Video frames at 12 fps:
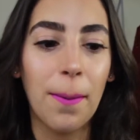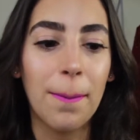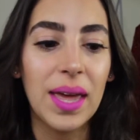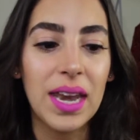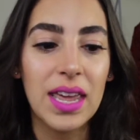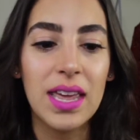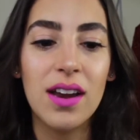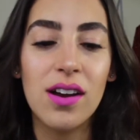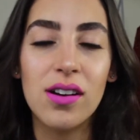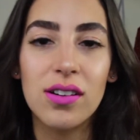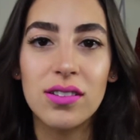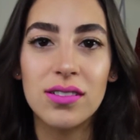many
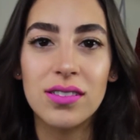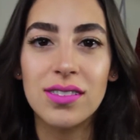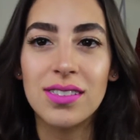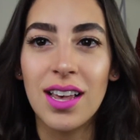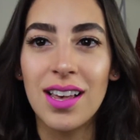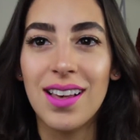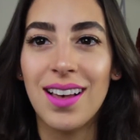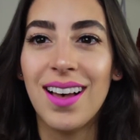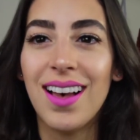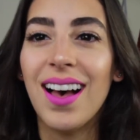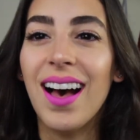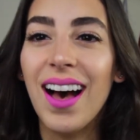years
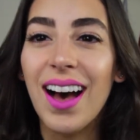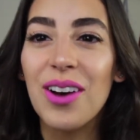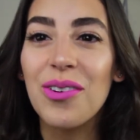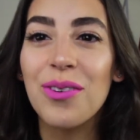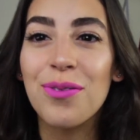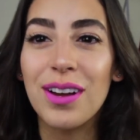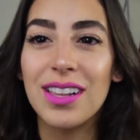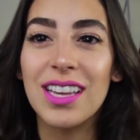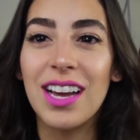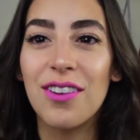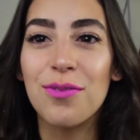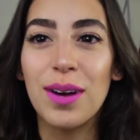I will finally
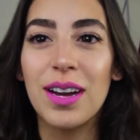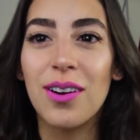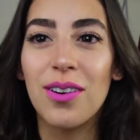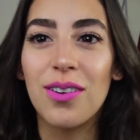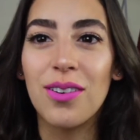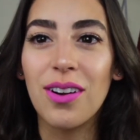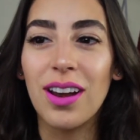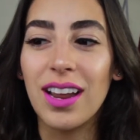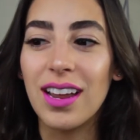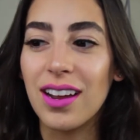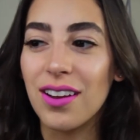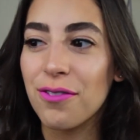have my own
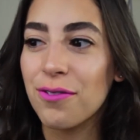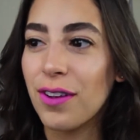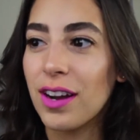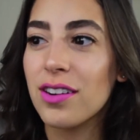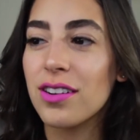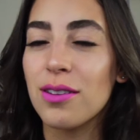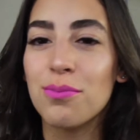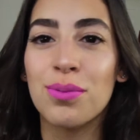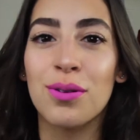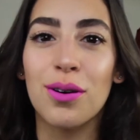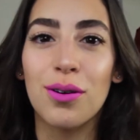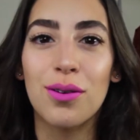like Final Cut
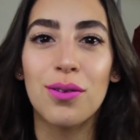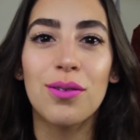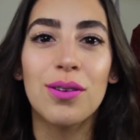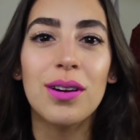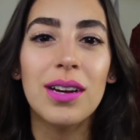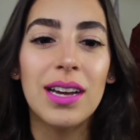Pro